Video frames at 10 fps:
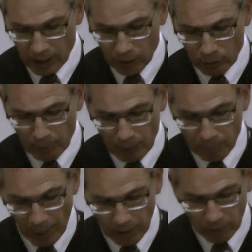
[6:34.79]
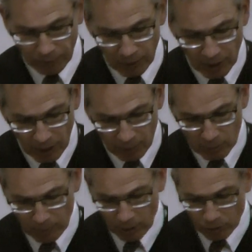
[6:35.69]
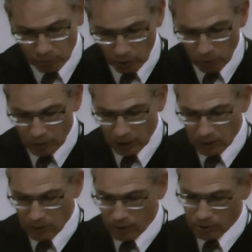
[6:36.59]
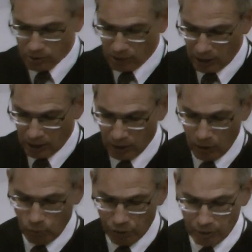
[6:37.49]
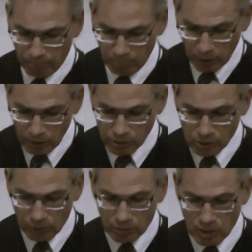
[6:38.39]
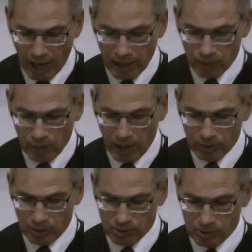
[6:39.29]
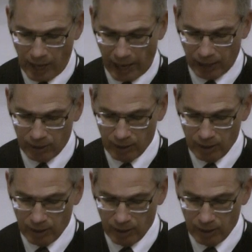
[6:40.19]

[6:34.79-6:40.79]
It would be better for him to be thrown into the sea with a millstone tied around his neck